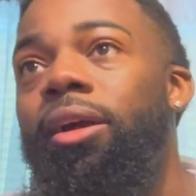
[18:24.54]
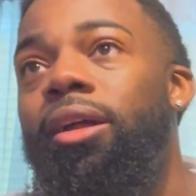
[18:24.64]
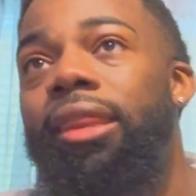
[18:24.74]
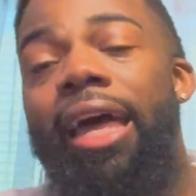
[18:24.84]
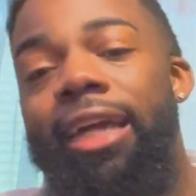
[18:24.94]

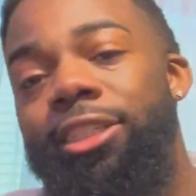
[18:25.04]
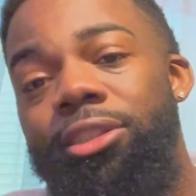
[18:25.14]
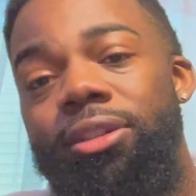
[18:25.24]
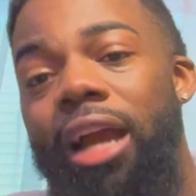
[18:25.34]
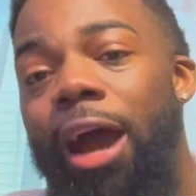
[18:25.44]
last
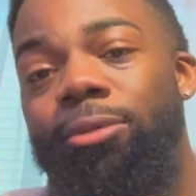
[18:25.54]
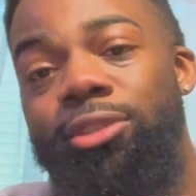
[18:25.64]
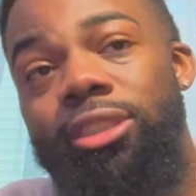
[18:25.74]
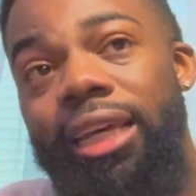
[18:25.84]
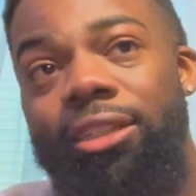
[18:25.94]
year, I
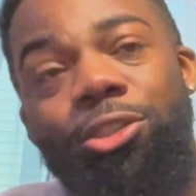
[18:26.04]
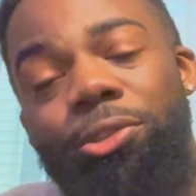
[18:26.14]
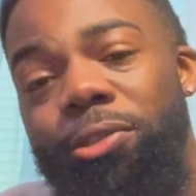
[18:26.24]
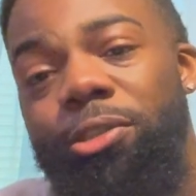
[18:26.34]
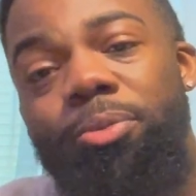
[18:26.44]
was selling
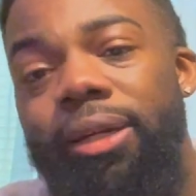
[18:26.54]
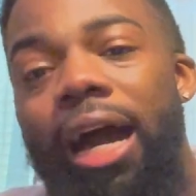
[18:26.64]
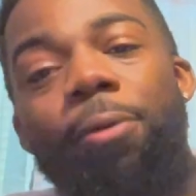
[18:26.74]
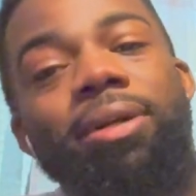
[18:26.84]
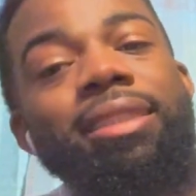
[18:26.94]
shoes, but
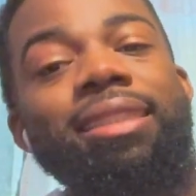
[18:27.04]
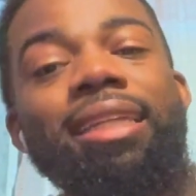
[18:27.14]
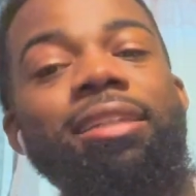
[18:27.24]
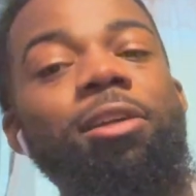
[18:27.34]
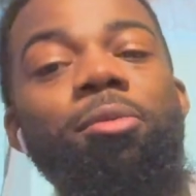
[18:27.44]
I wasn't
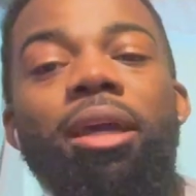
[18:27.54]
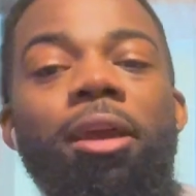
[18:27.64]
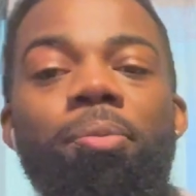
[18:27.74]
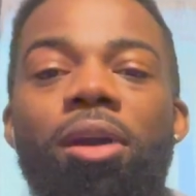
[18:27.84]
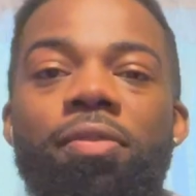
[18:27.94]
selling them to make
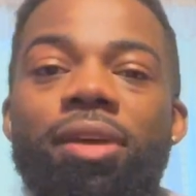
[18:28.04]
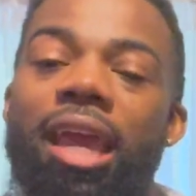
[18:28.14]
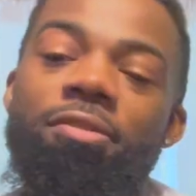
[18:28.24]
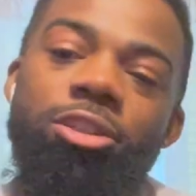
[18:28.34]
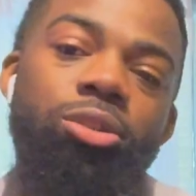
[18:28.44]
a profit.
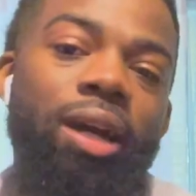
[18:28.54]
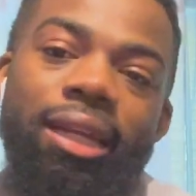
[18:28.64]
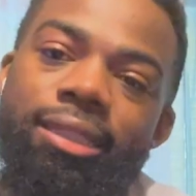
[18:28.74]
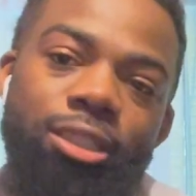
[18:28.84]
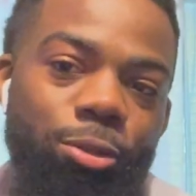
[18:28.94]
Every shoe I
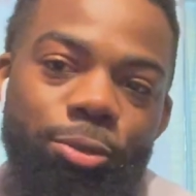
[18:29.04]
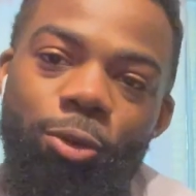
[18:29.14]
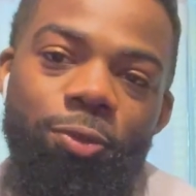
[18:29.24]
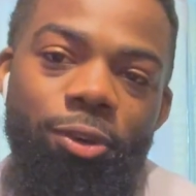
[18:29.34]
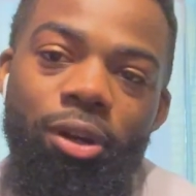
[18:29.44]
didn't sold
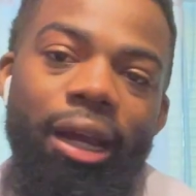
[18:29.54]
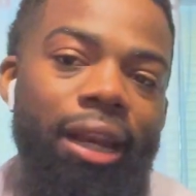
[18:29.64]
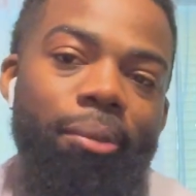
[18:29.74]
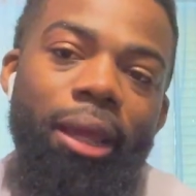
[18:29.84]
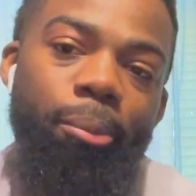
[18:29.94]
so far, I
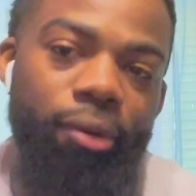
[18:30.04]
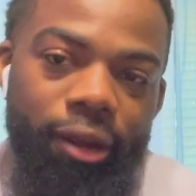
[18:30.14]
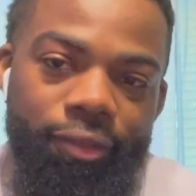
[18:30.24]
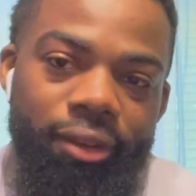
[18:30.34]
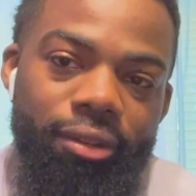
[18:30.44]
didn't make a
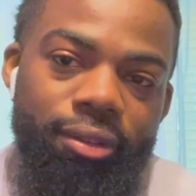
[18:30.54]
profit.